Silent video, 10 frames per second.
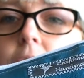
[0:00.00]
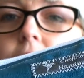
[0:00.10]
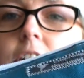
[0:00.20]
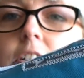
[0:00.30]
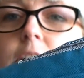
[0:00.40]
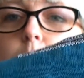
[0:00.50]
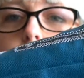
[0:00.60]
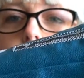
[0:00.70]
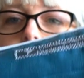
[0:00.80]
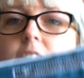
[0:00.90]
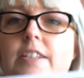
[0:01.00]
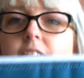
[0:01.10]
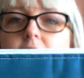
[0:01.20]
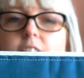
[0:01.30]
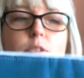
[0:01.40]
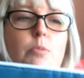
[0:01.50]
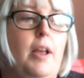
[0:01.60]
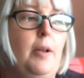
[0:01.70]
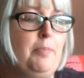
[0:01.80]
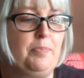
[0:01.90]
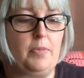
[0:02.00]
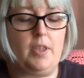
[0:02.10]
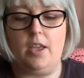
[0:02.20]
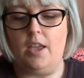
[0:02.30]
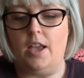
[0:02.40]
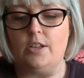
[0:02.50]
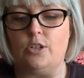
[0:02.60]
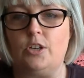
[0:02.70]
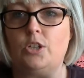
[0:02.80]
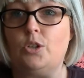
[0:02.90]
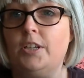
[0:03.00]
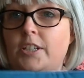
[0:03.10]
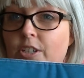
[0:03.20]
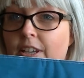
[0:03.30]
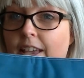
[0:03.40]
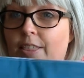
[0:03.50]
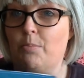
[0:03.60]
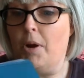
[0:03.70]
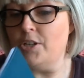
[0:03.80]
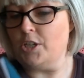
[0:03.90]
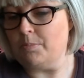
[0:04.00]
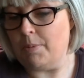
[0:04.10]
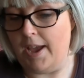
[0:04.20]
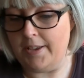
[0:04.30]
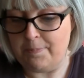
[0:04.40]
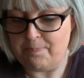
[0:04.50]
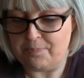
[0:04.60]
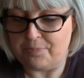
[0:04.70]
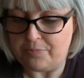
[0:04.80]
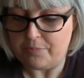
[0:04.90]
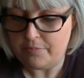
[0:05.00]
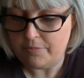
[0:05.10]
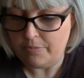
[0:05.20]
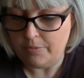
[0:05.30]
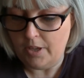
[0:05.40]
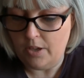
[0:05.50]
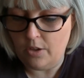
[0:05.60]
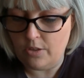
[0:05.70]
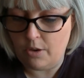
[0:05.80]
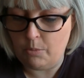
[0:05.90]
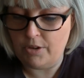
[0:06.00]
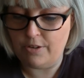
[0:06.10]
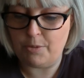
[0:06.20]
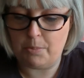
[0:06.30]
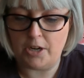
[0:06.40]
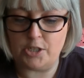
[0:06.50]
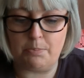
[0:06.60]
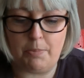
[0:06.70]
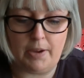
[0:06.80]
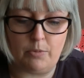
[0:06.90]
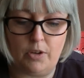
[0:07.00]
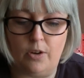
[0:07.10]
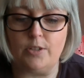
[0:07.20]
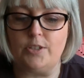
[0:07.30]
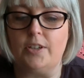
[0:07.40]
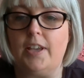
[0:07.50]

have this little pocket inside as well so not only do you get the project bag the winner of the project bag will also